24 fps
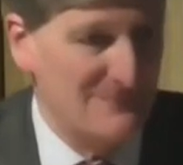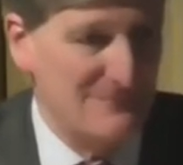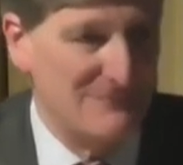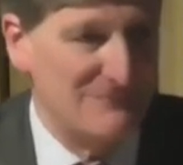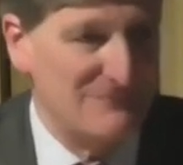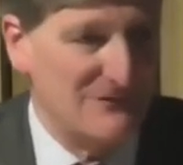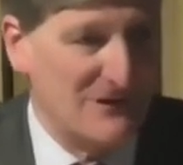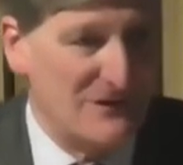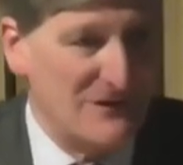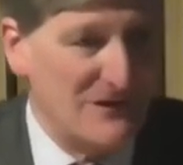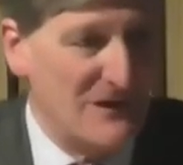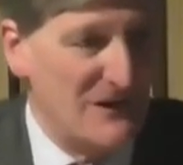
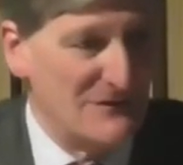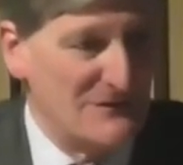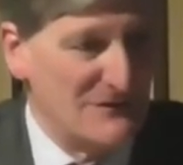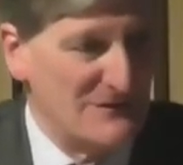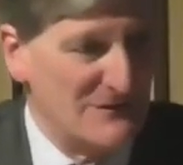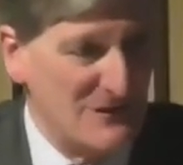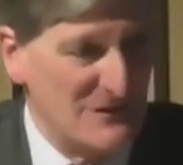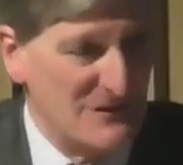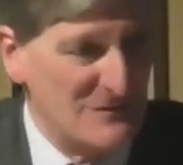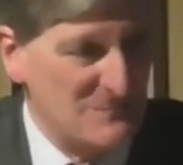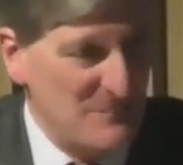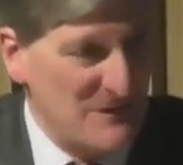regarded
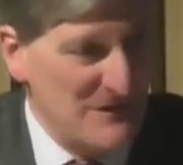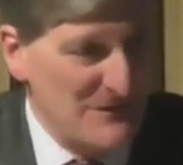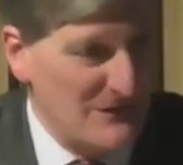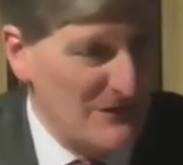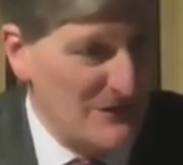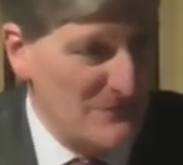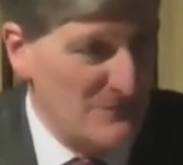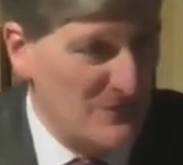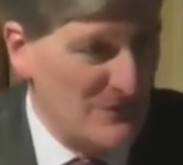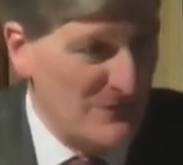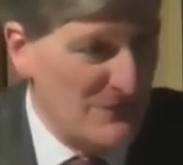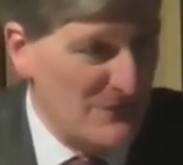as being, you
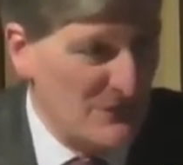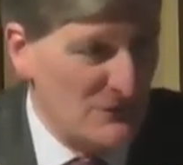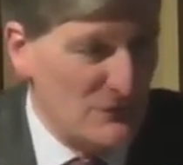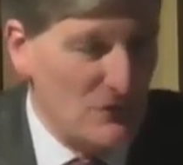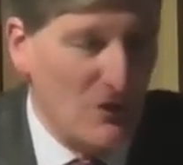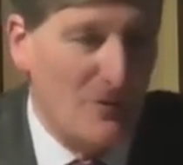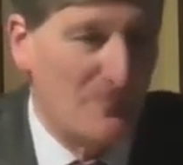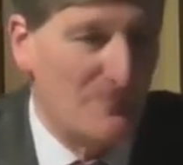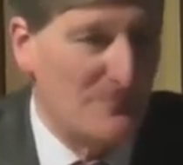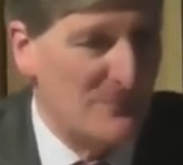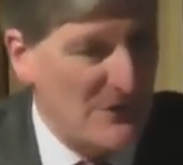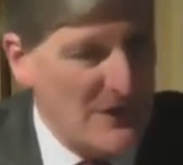know, one of the
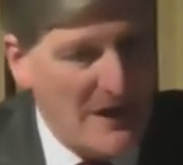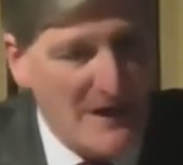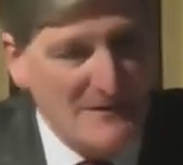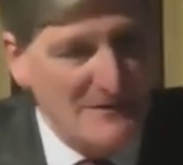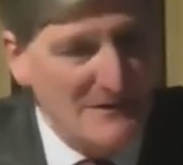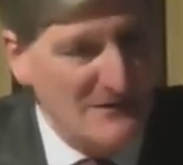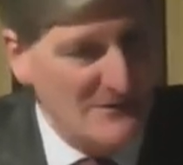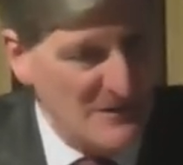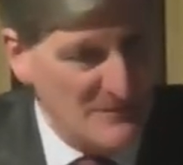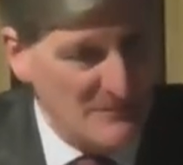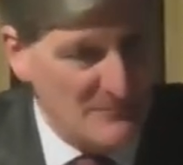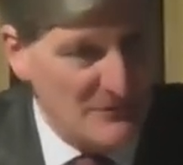top 10
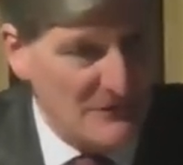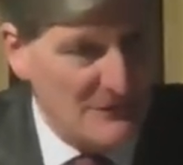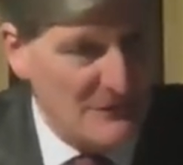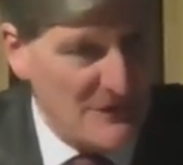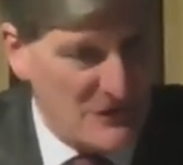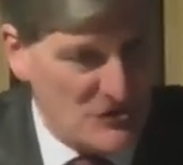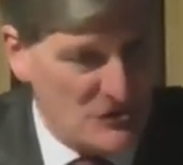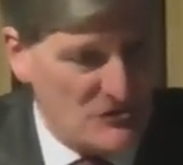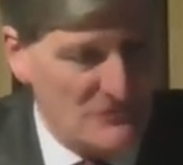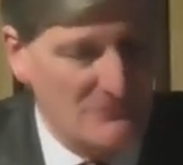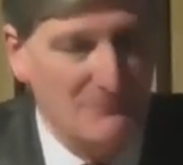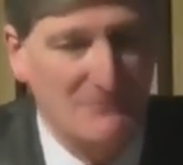in the
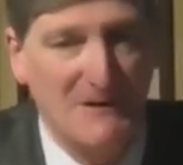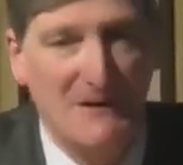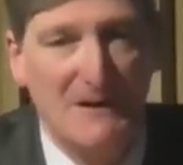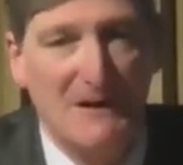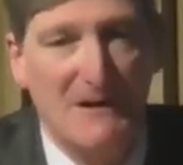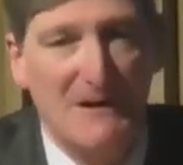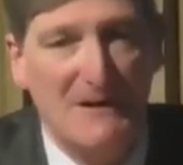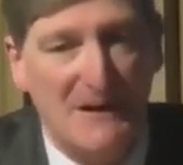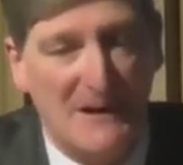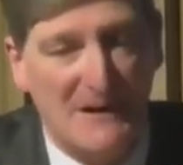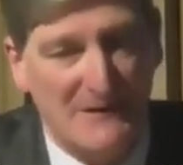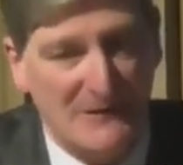profession.
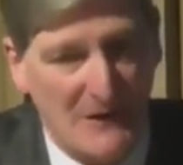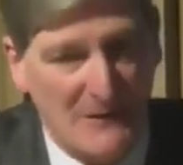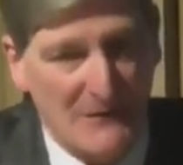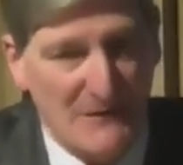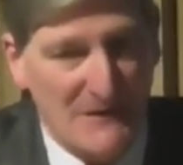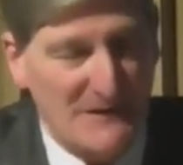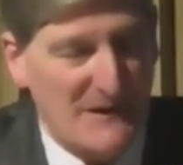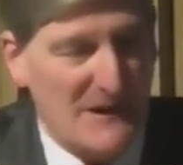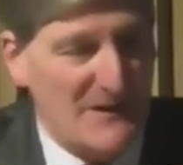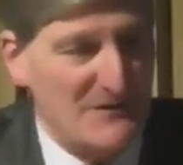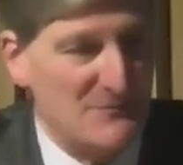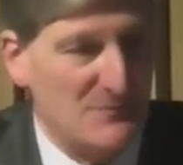I don't
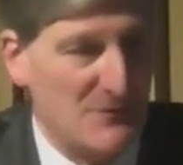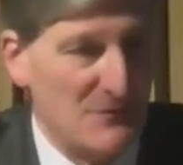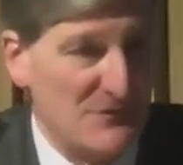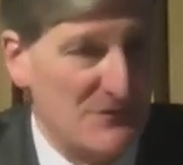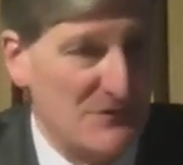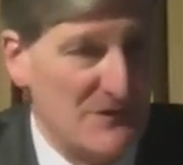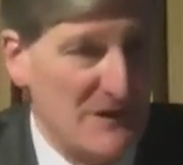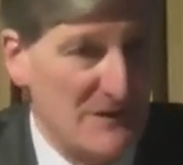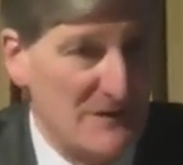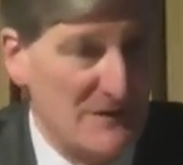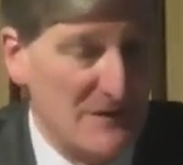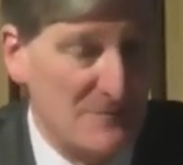think that's what's
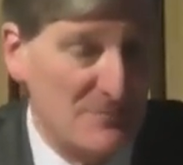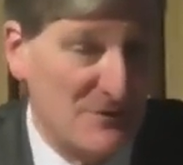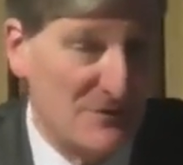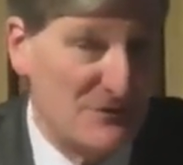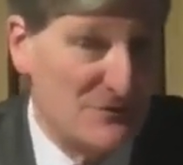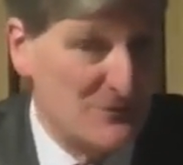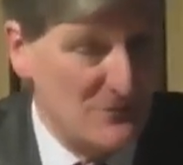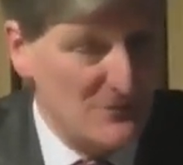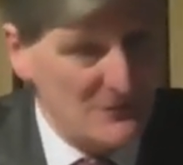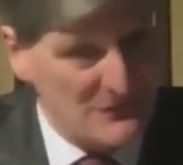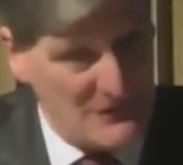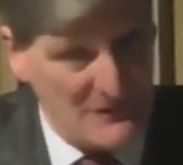needed, because
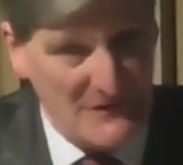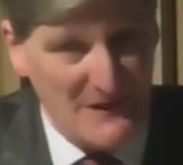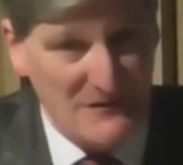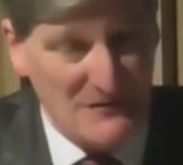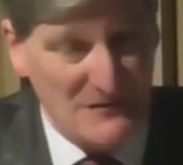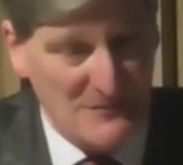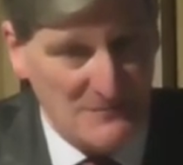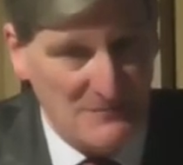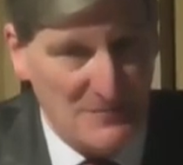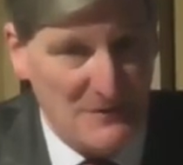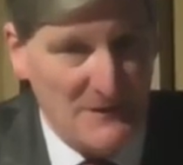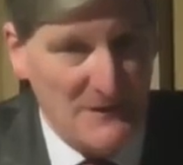you also need
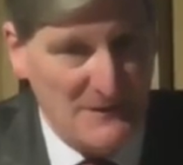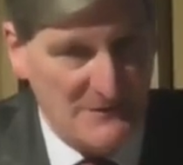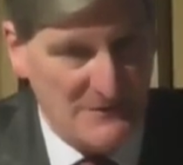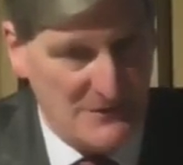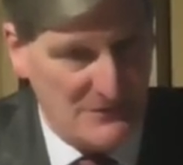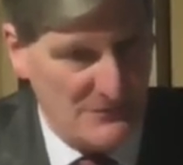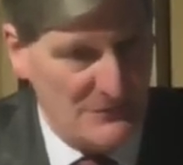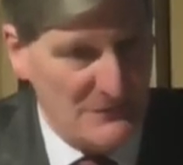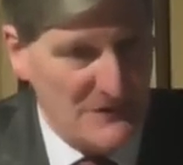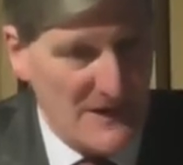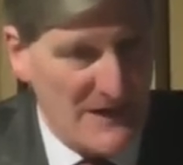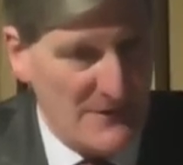some
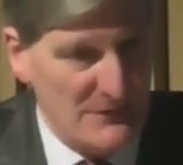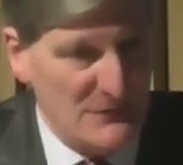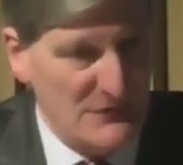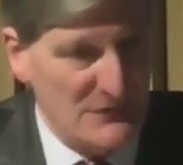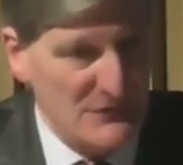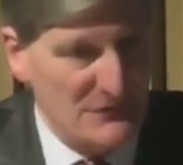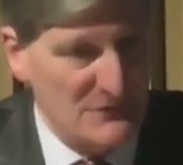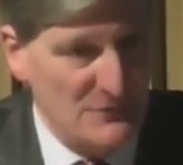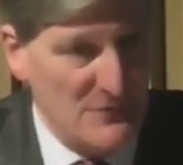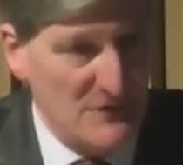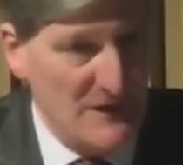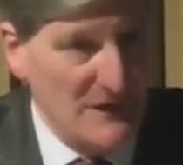political nous
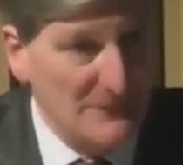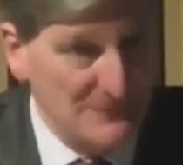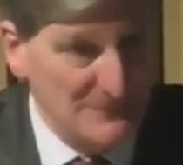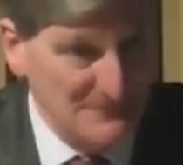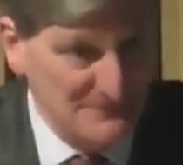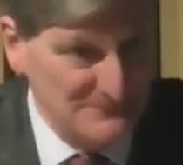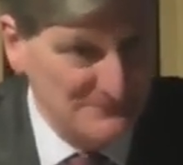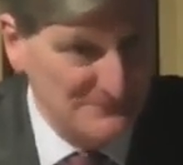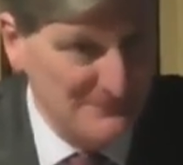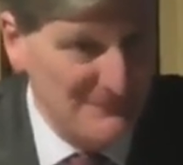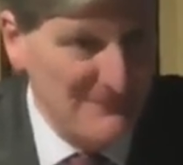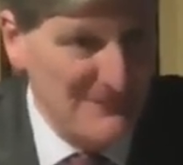as well.
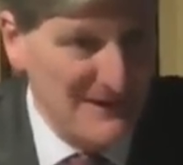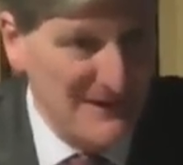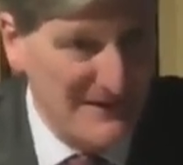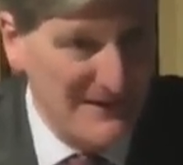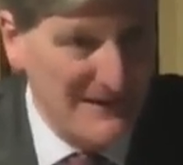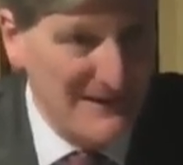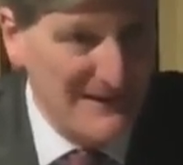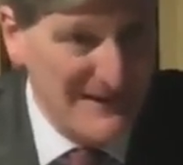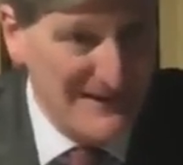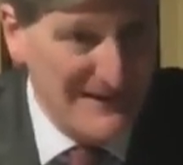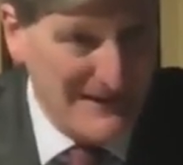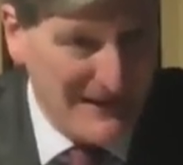
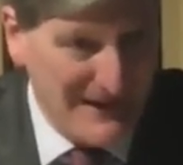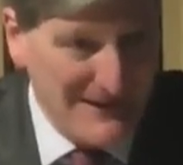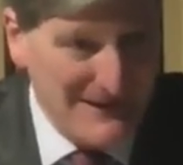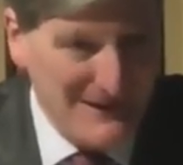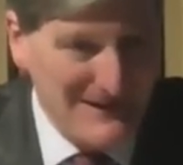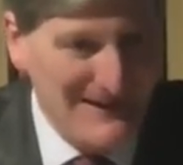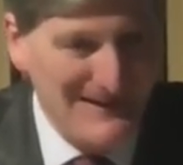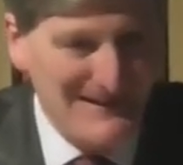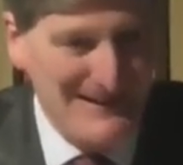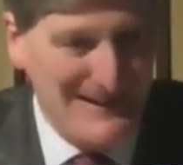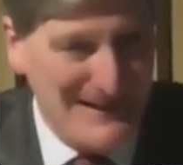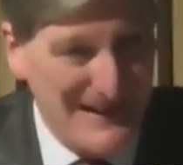
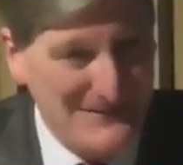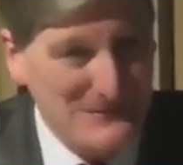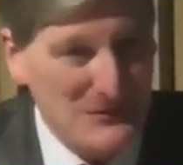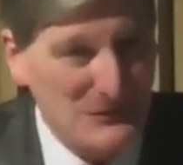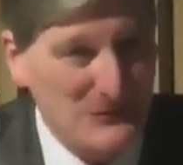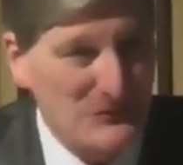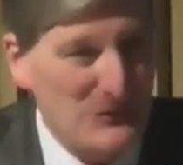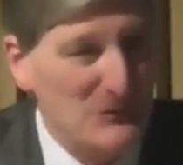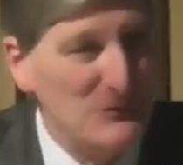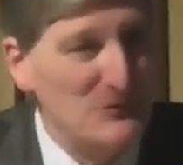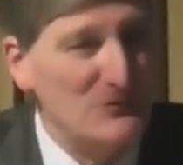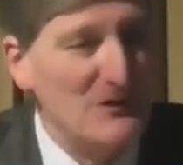And the
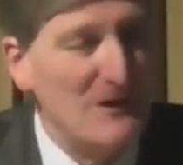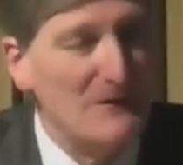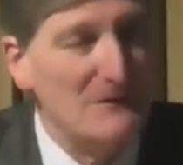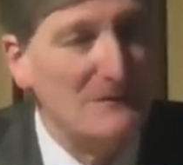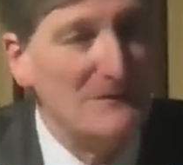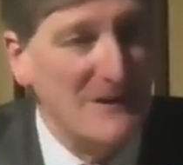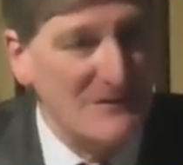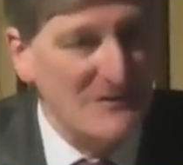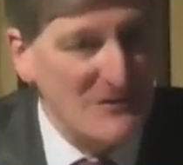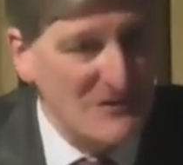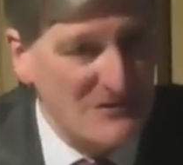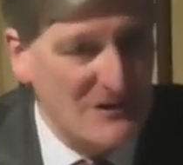two don't
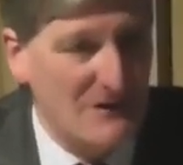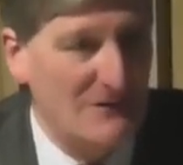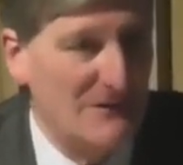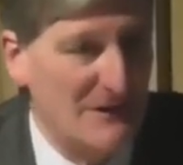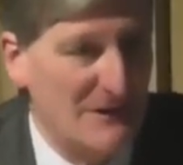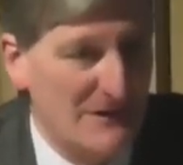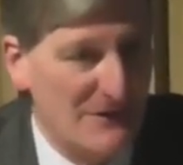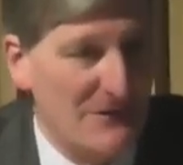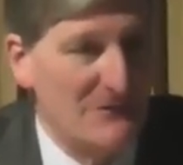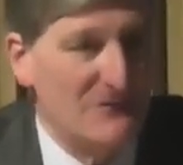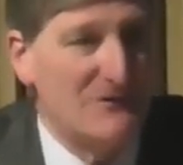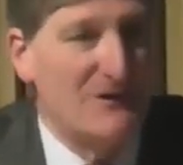
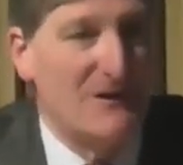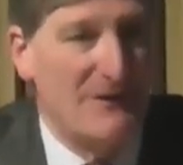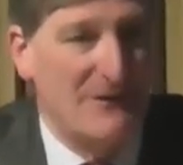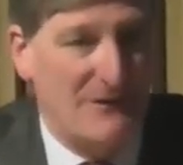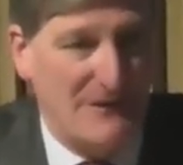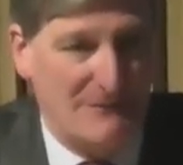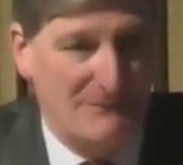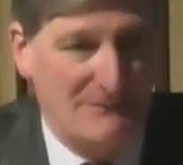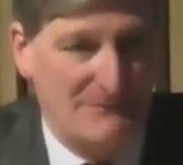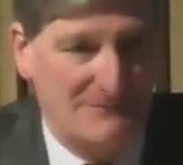necessarily go together.